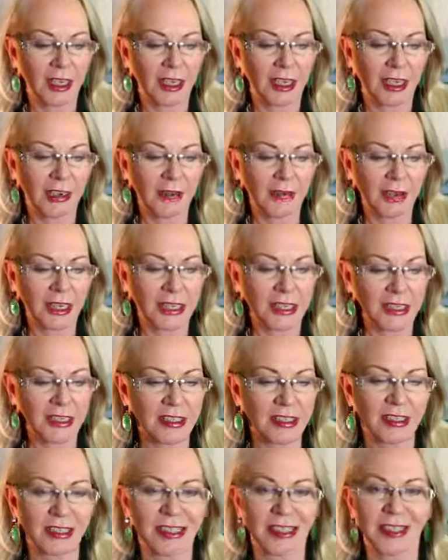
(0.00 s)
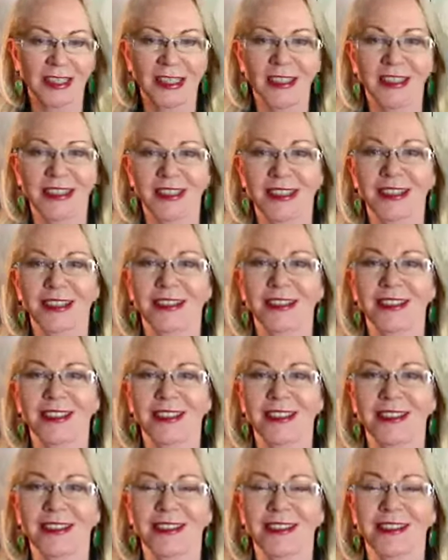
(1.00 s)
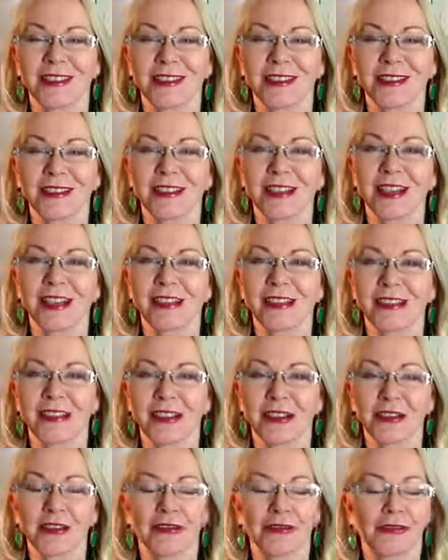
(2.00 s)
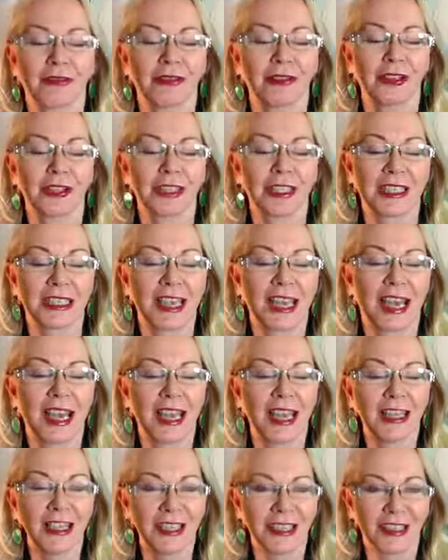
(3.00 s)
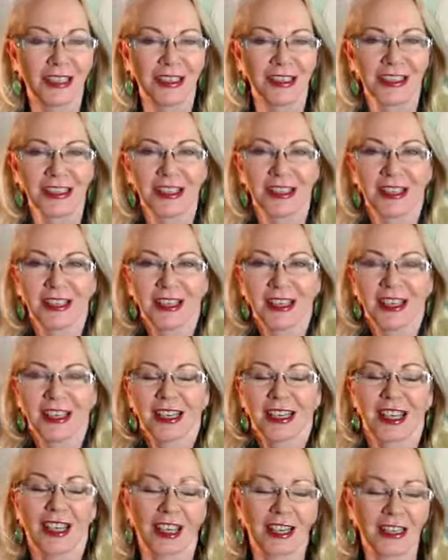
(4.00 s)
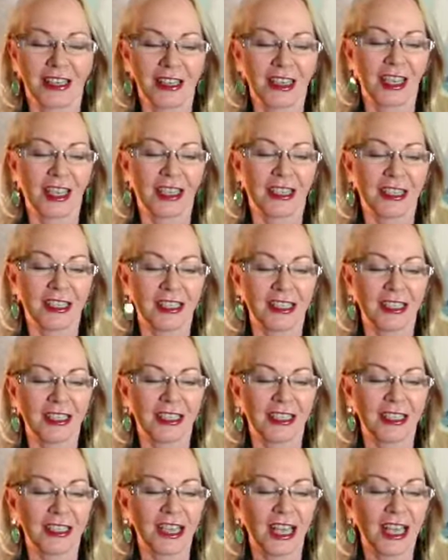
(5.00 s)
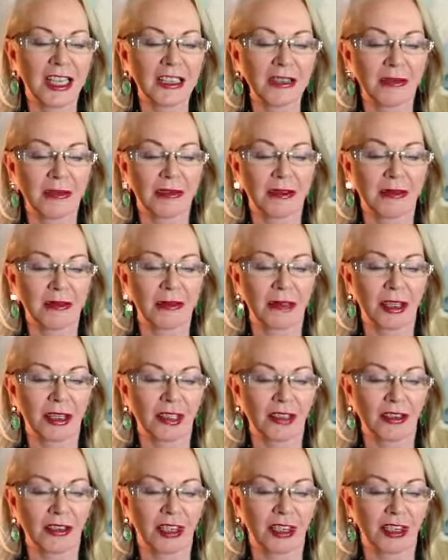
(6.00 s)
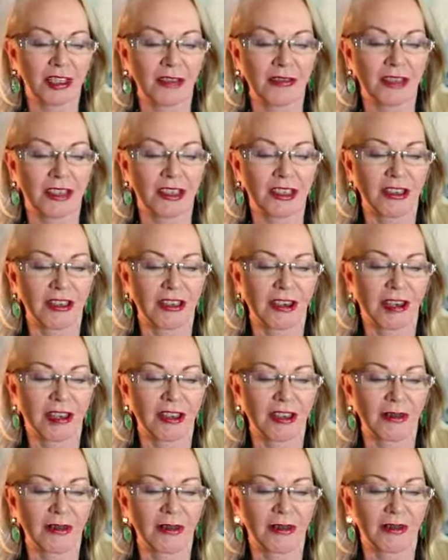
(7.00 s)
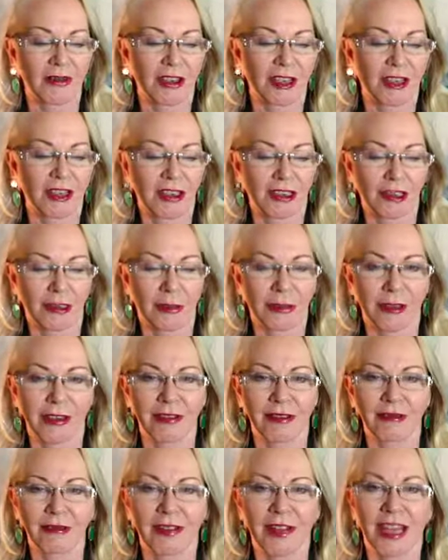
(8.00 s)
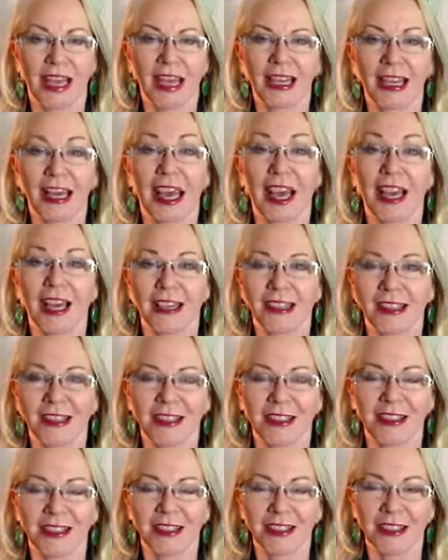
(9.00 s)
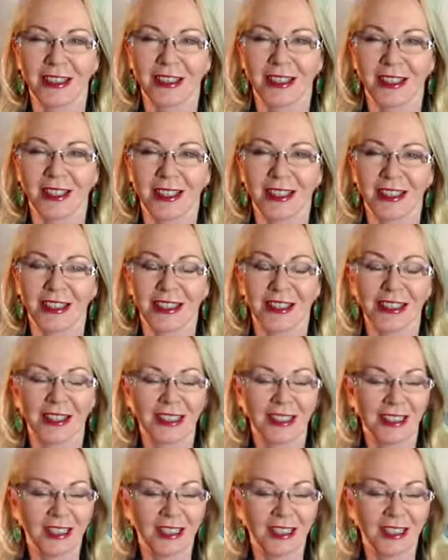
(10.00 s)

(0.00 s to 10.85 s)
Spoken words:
And Venus is in Sagittarius too. So it's quite a sort of flirtatious. And it's nice when Mercury is retrograde that we've got a little bit of lightheartedness there.